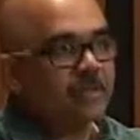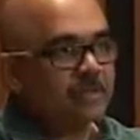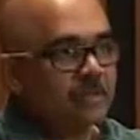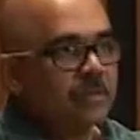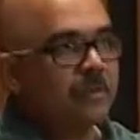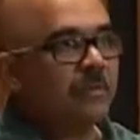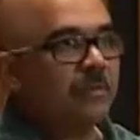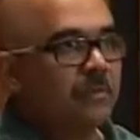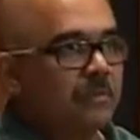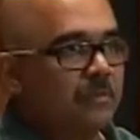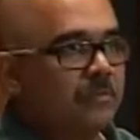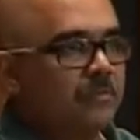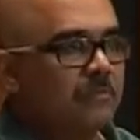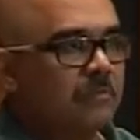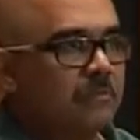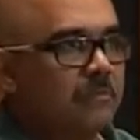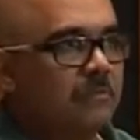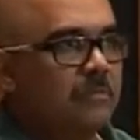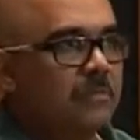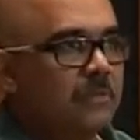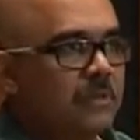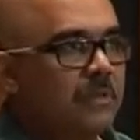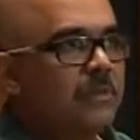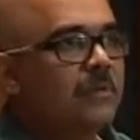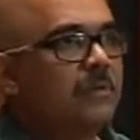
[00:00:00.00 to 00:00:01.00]
till
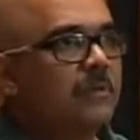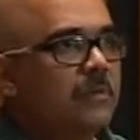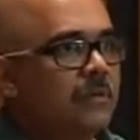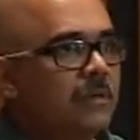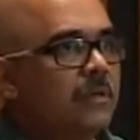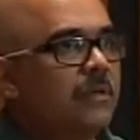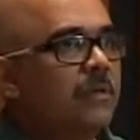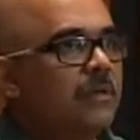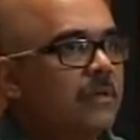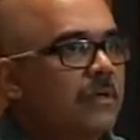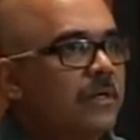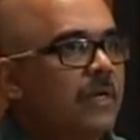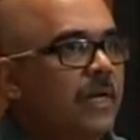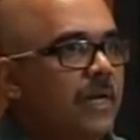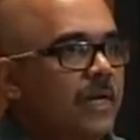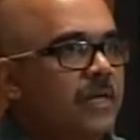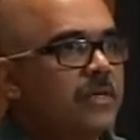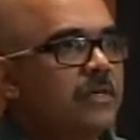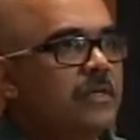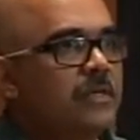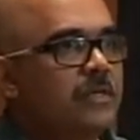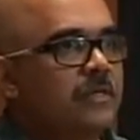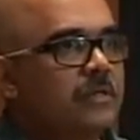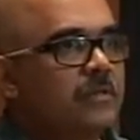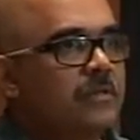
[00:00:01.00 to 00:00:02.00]
the early
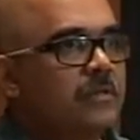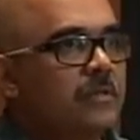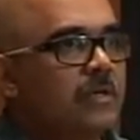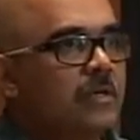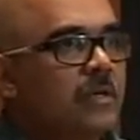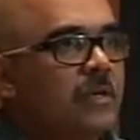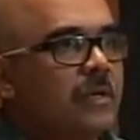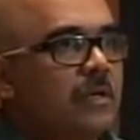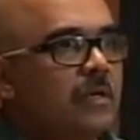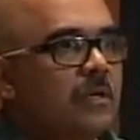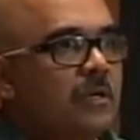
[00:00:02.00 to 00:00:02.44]
80s,